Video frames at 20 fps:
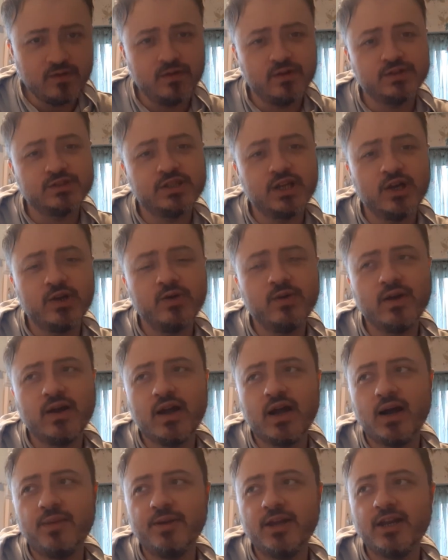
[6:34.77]
So,
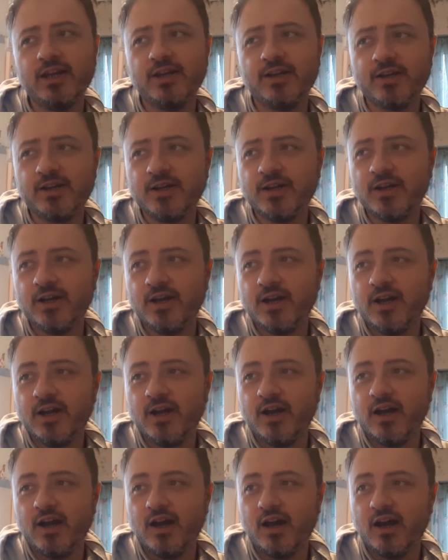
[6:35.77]
I mean,
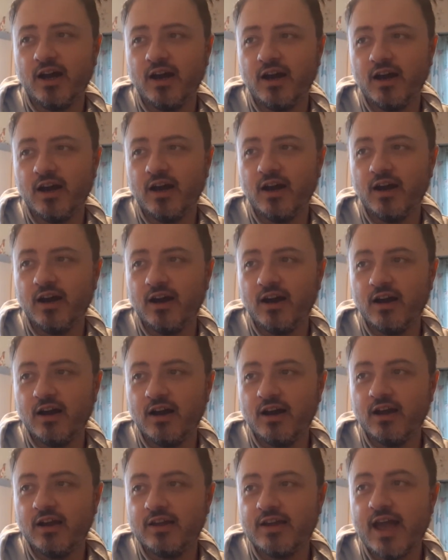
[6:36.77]
yeah,
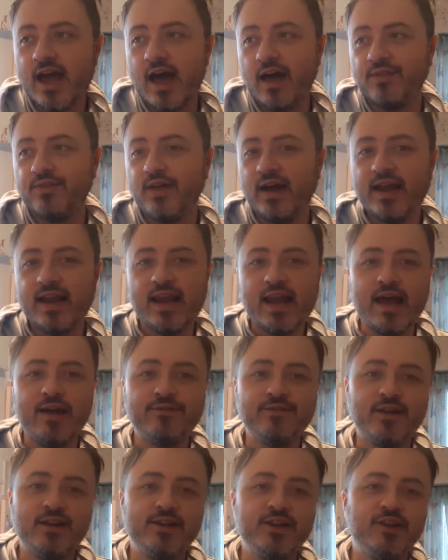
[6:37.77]
they
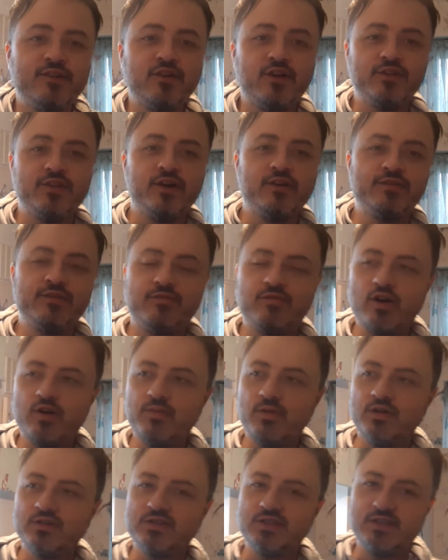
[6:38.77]
left and you've got the
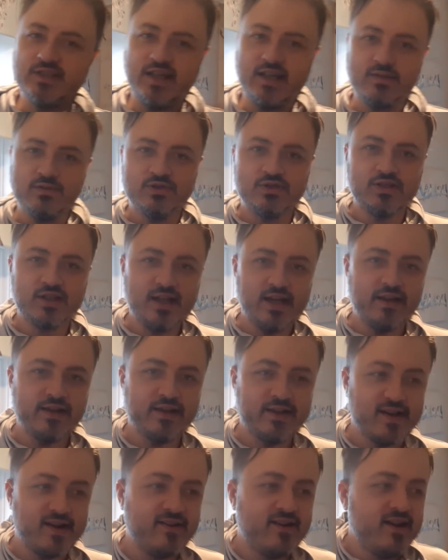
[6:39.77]
robots and the animals together.
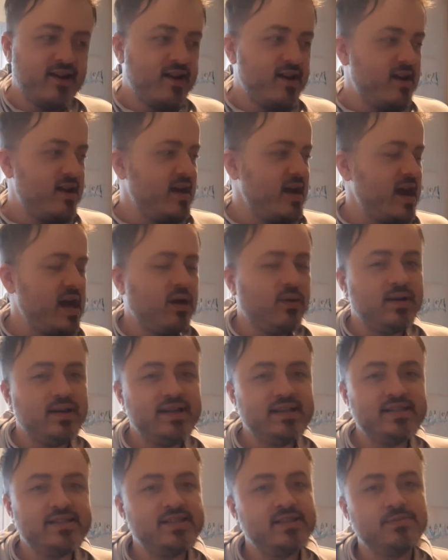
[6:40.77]
Now, how
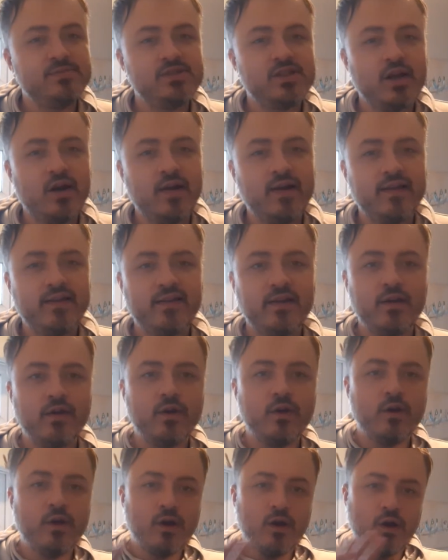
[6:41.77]
Elysium's going
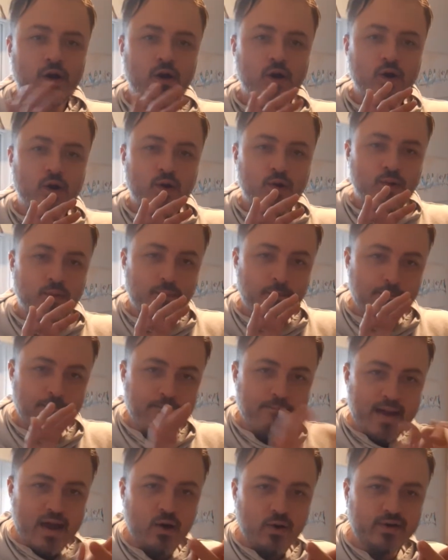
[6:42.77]
to
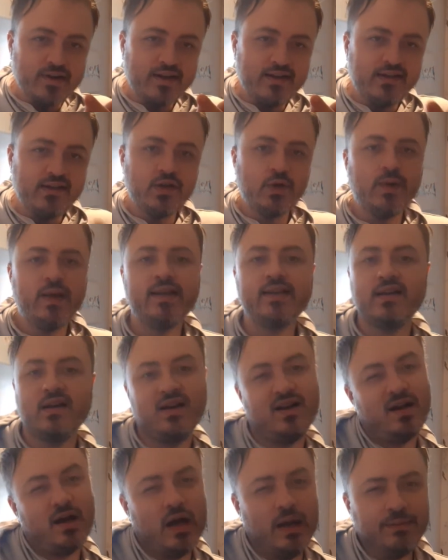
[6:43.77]
meld into it,
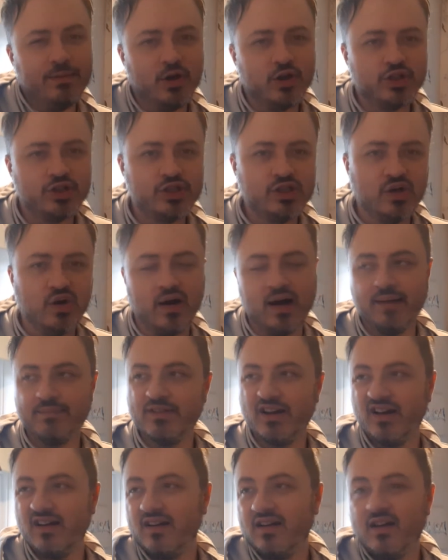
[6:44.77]
I'm not sure.
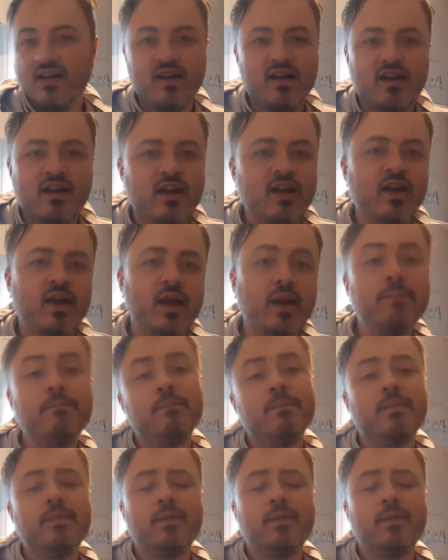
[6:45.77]
It